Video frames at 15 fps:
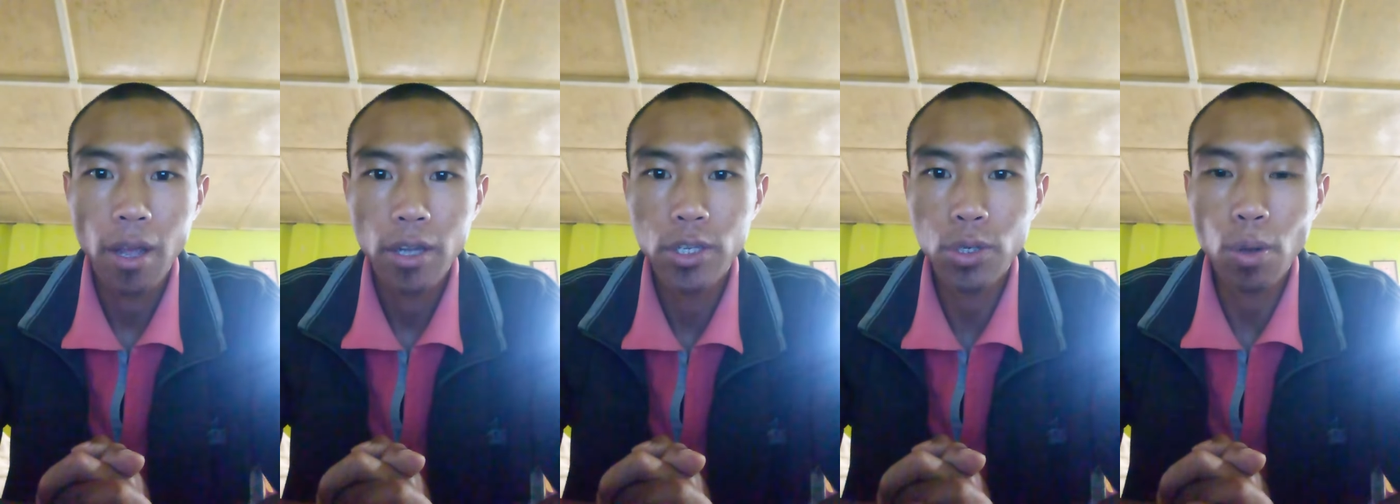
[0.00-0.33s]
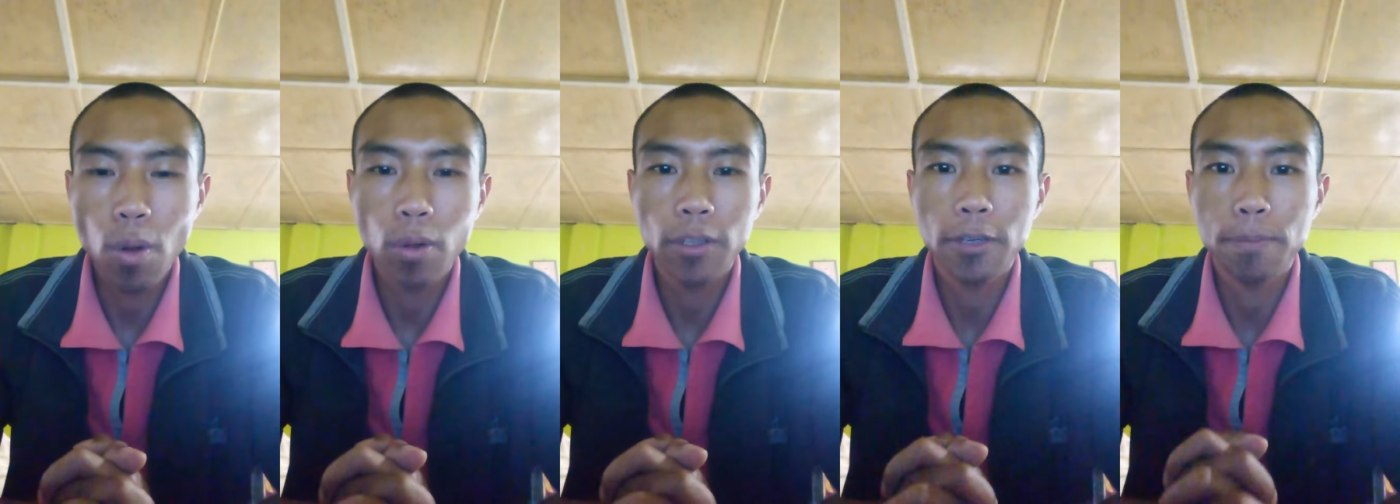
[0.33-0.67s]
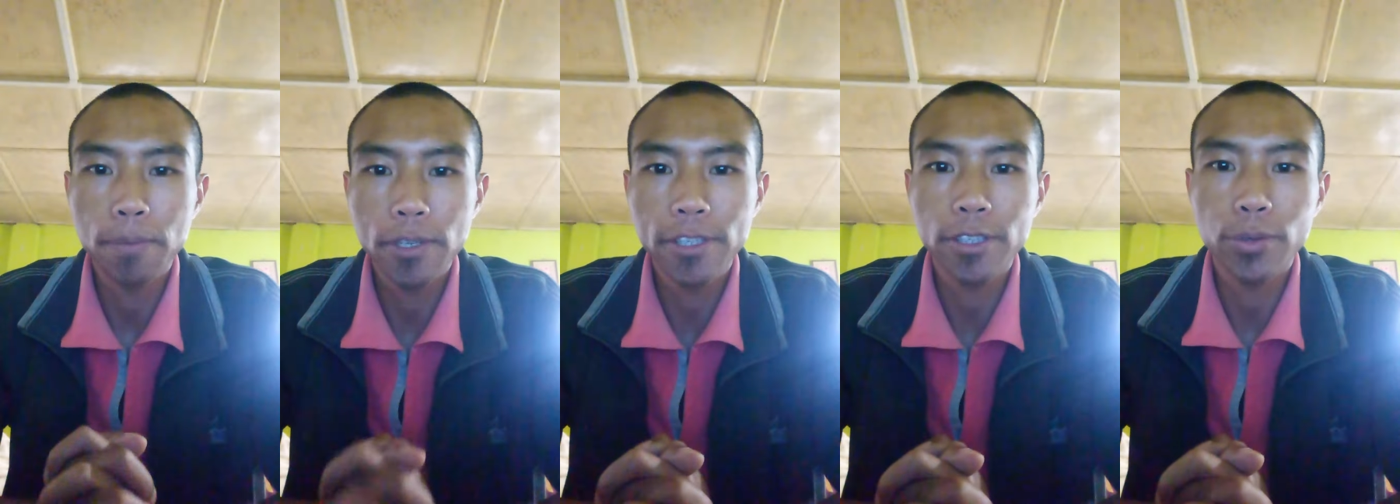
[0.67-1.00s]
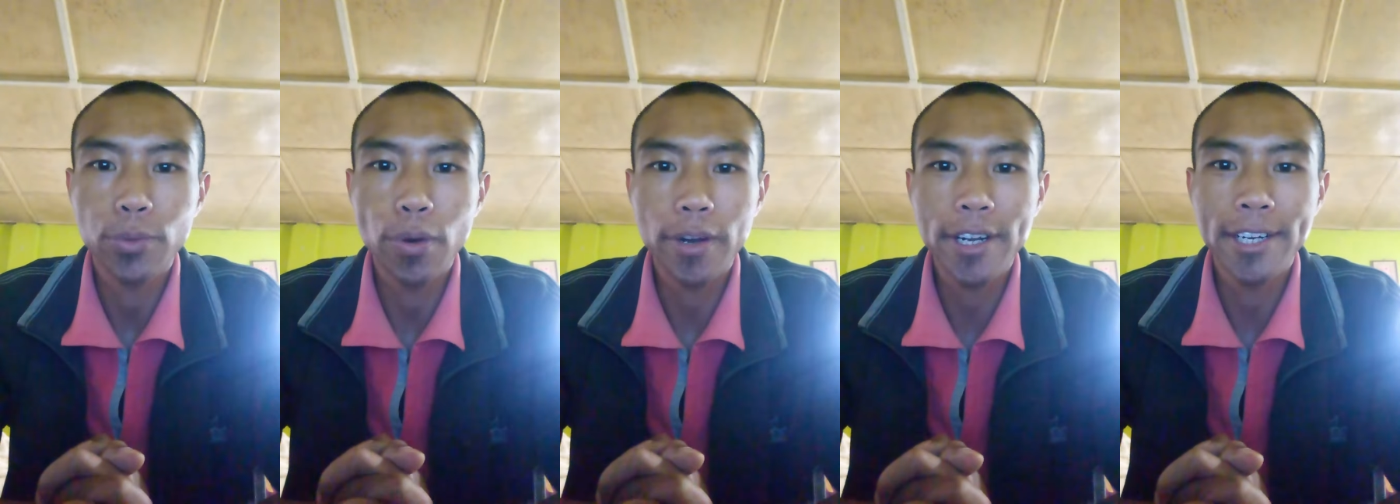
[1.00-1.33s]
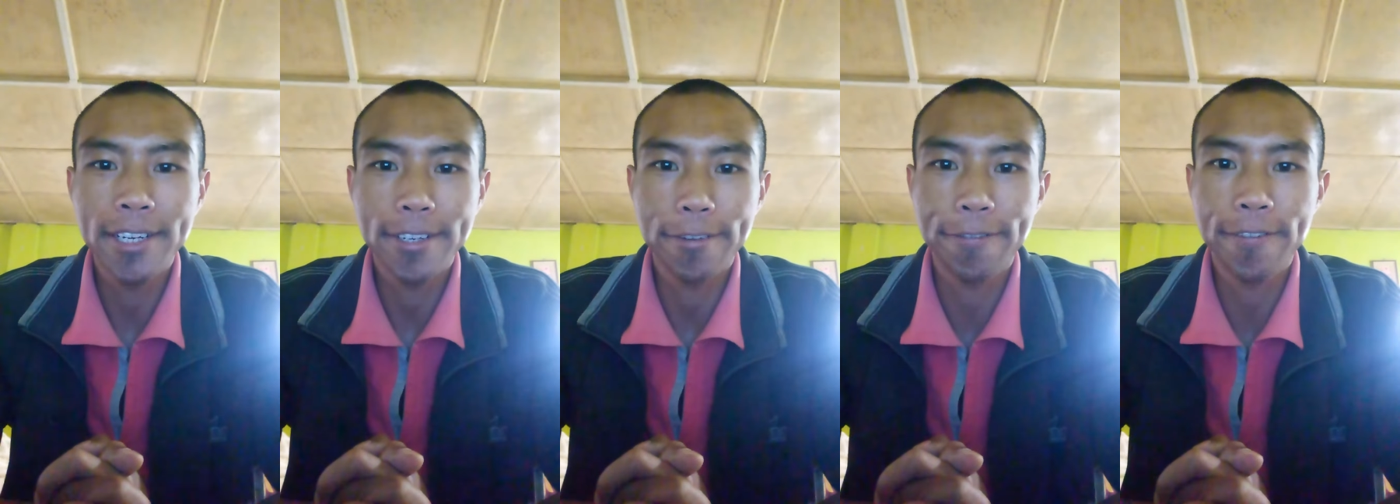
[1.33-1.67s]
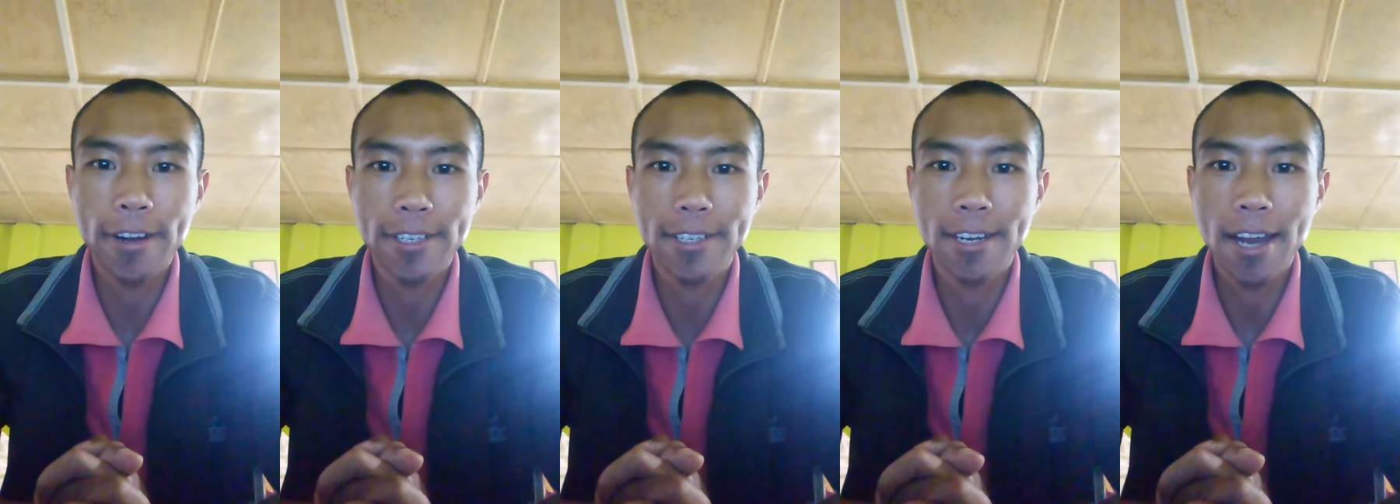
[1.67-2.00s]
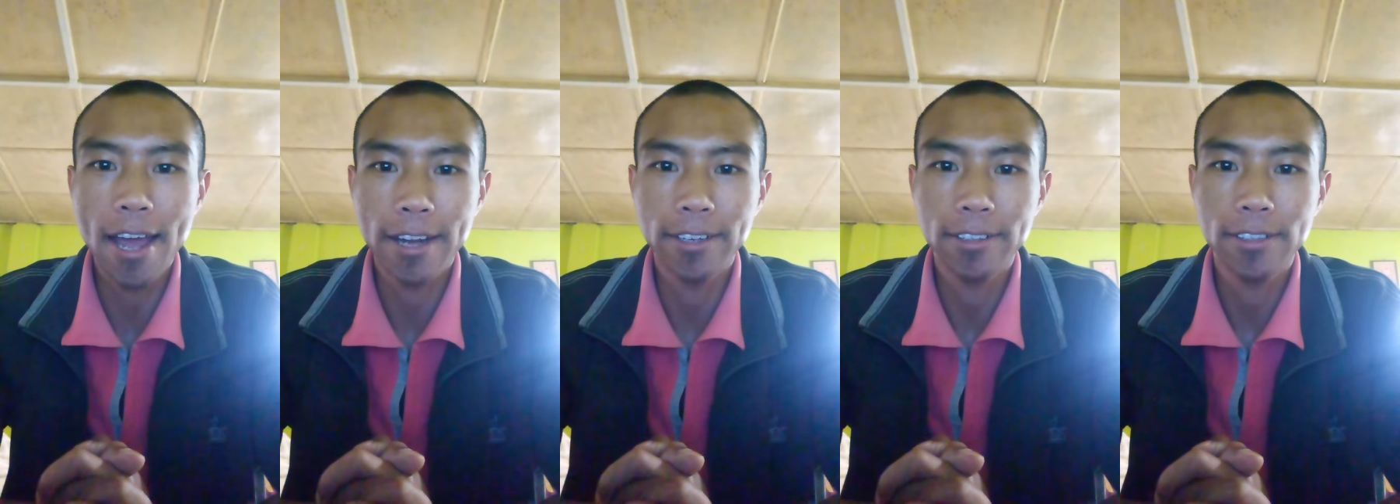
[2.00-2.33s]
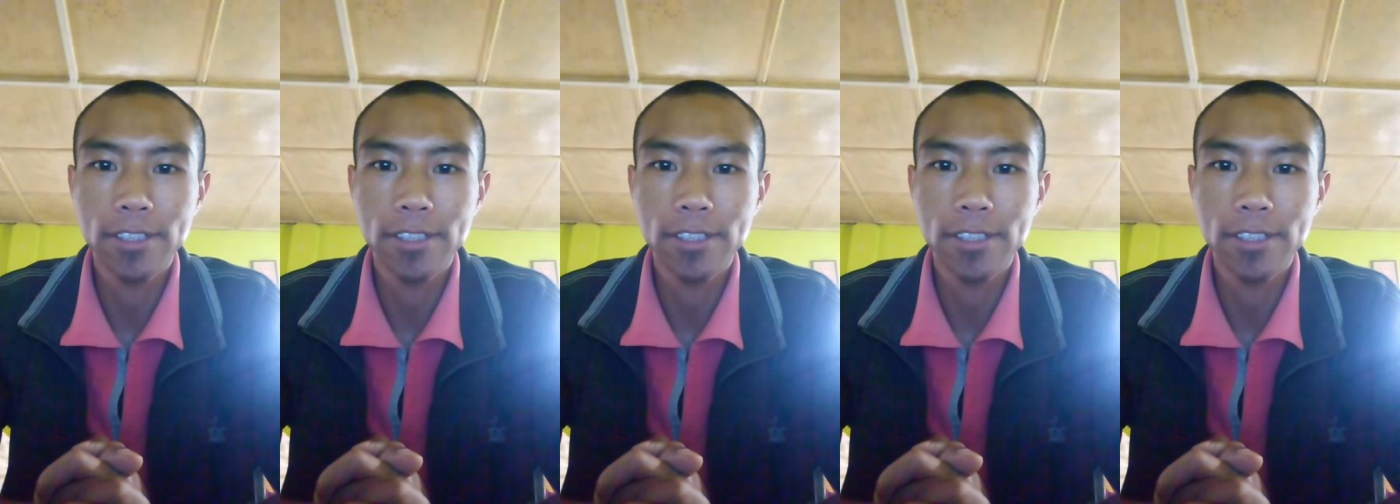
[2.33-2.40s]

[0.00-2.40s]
to all the person working in the front line,